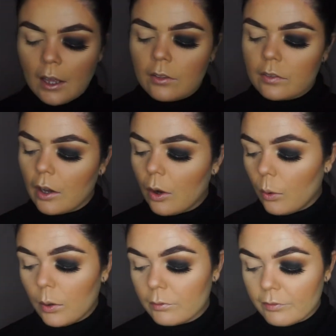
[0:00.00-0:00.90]

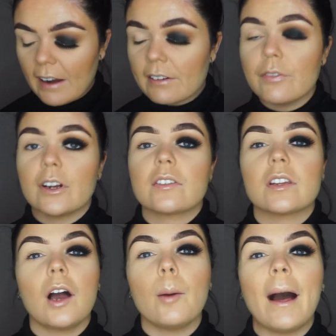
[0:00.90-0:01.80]
So very
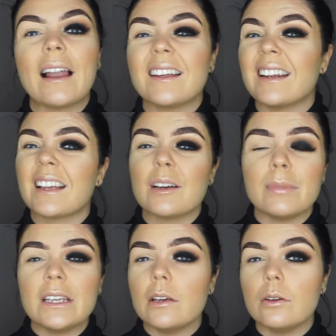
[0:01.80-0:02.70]
versatile palette, it can be
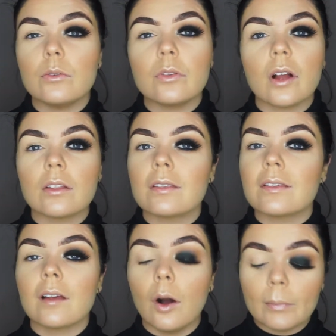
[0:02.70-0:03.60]
used on
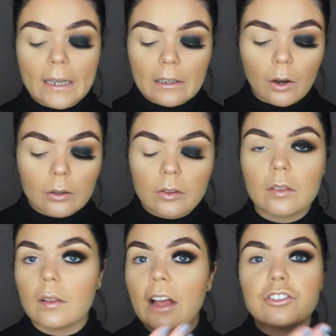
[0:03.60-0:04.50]
so many
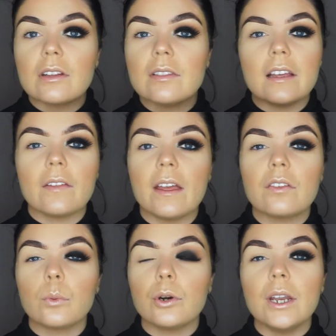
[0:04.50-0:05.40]
looks, as you can see on
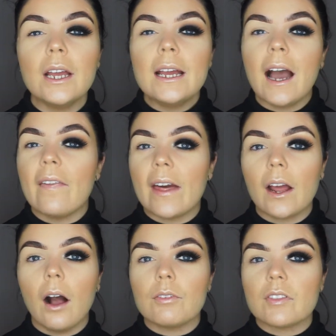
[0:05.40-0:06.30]
this one. And then
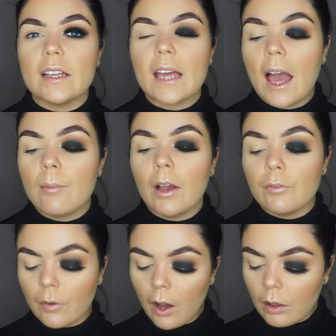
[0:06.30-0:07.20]
obviously
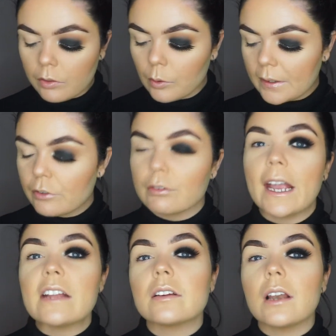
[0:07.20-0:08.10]
I've also
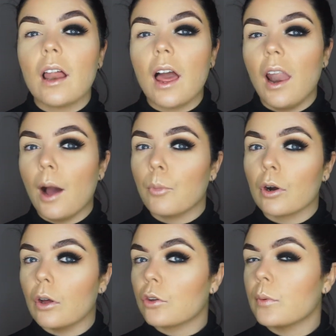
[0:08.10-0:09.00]
created a lot
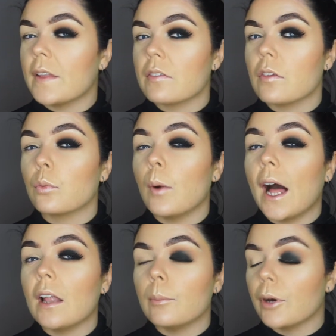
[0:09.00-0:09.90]
more looks with this as well.